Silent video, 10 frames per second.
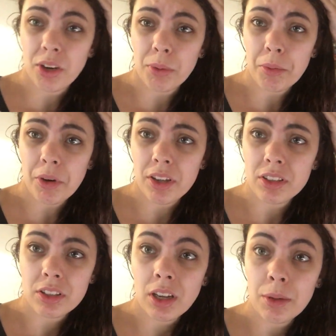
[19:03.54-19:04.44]
god, my brows
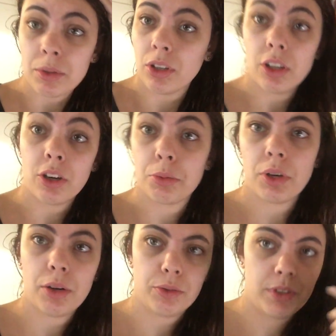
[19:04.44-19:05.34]
look absolutely horrible.
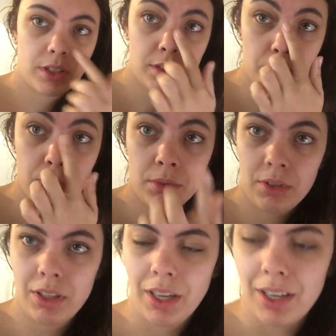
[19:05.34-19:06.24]
I'll fix them
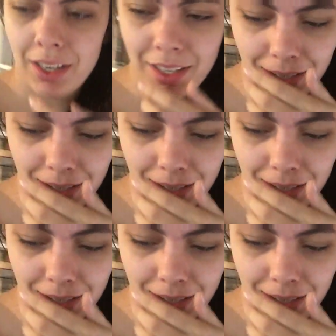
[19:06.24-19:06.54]
later.